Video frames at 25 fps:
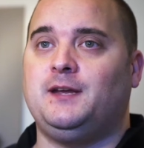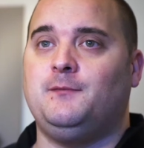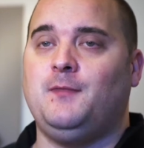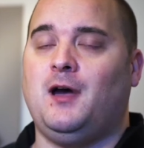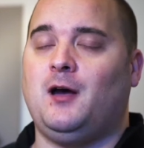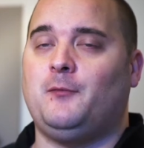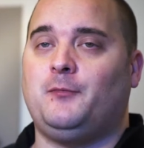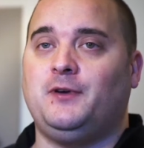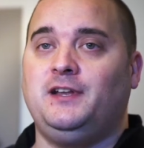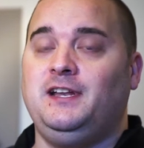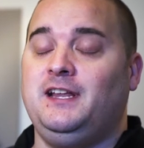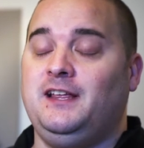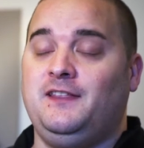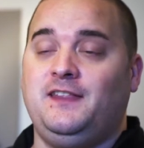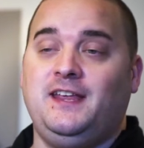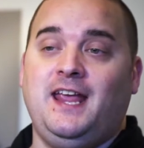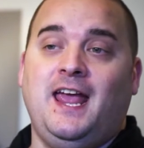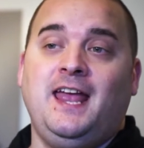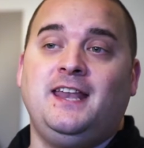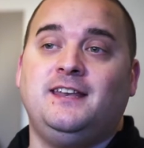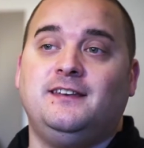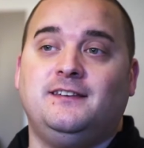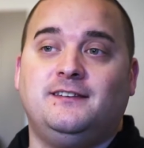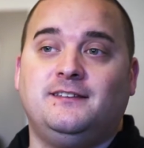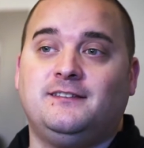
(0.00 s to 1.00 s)
him up, and at the
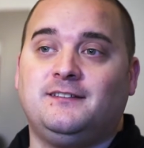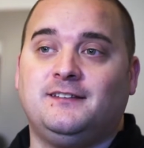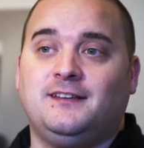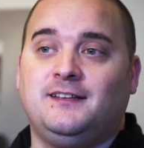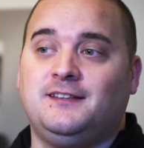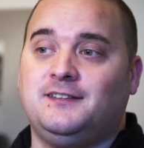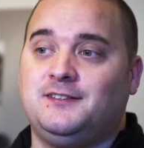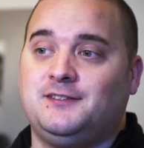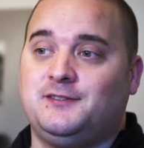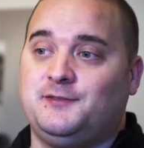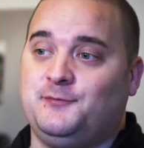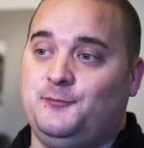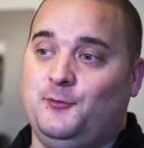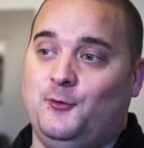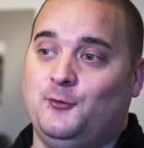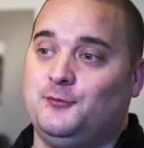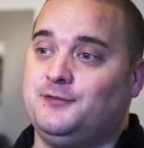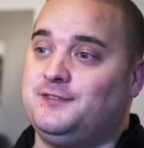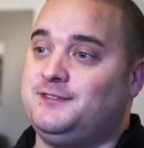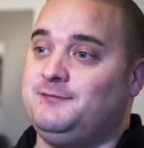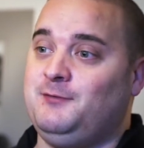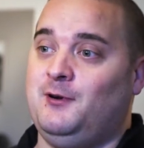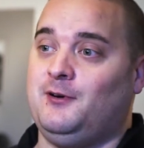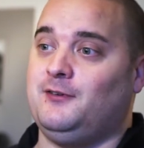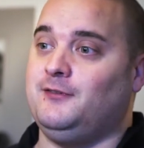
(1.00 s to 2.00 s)
end,
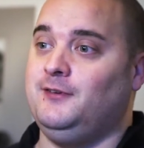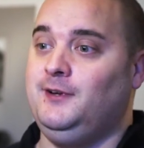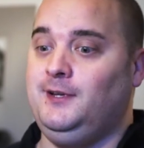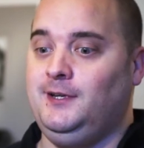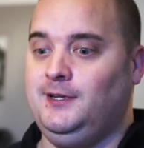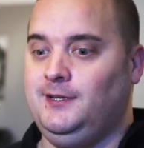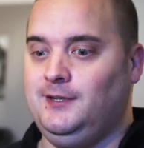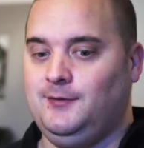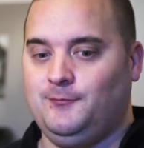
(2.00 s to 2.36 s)
towards, well,